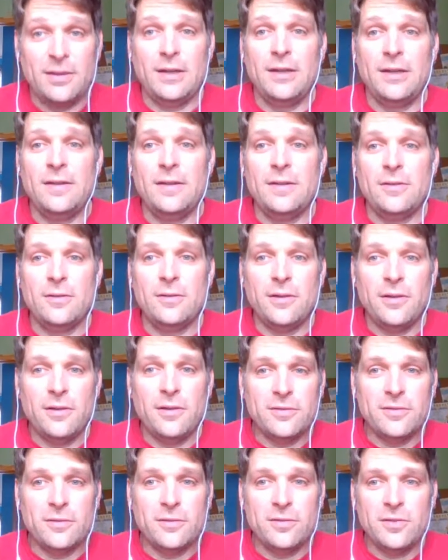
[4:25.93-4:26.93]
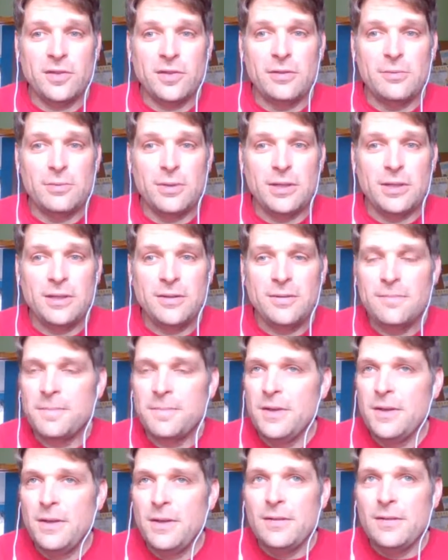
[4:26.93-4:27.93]
and then you'll also send me
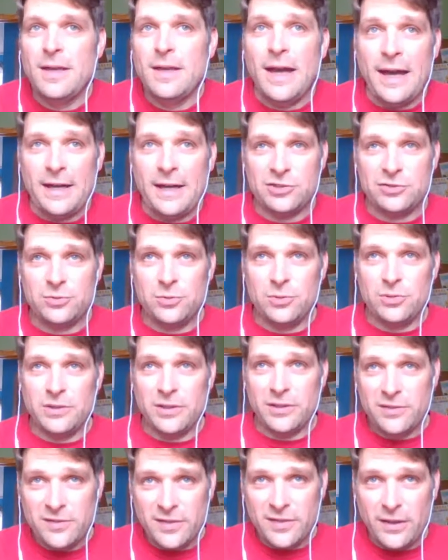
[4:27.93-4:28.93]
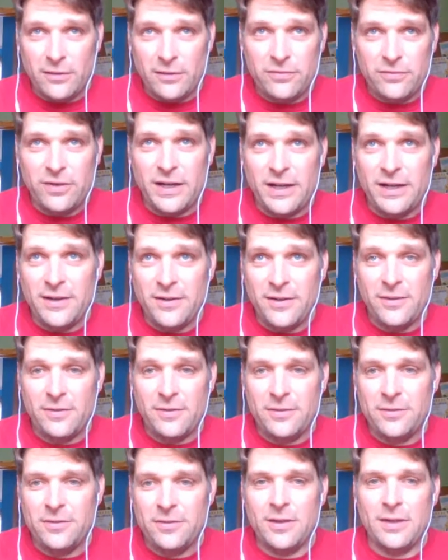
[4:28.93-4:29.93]
the actual Excel file